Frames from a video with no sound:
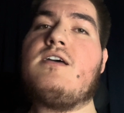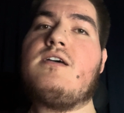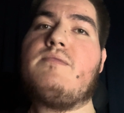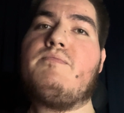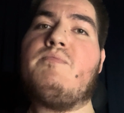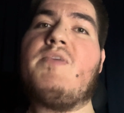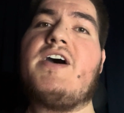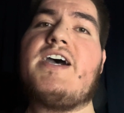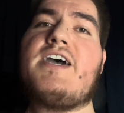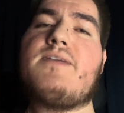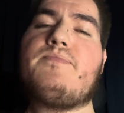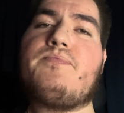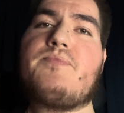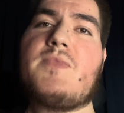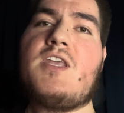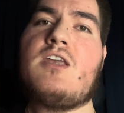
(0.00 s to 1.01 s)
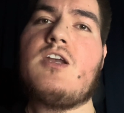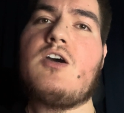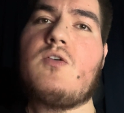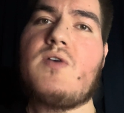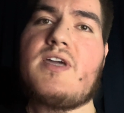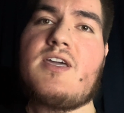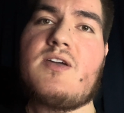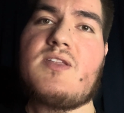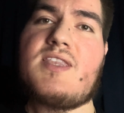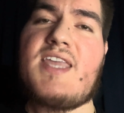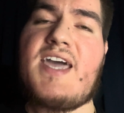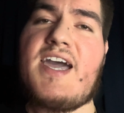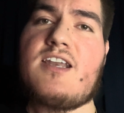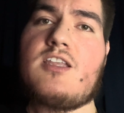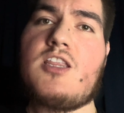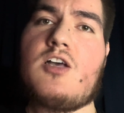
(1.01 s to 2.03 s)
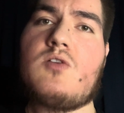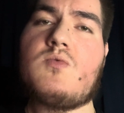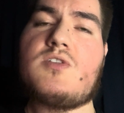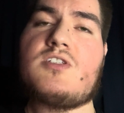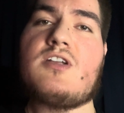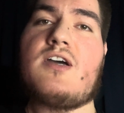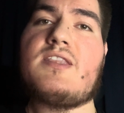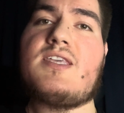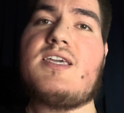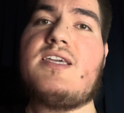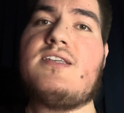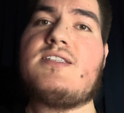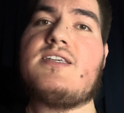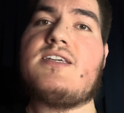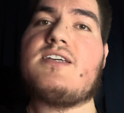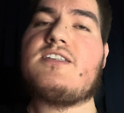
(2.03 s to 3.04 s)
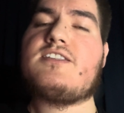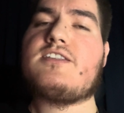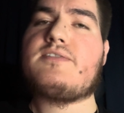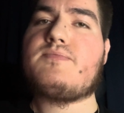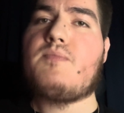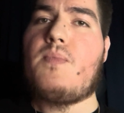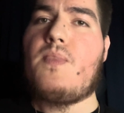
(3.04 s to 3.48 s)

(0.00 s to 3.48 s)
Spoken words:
but that alone was not the easiest.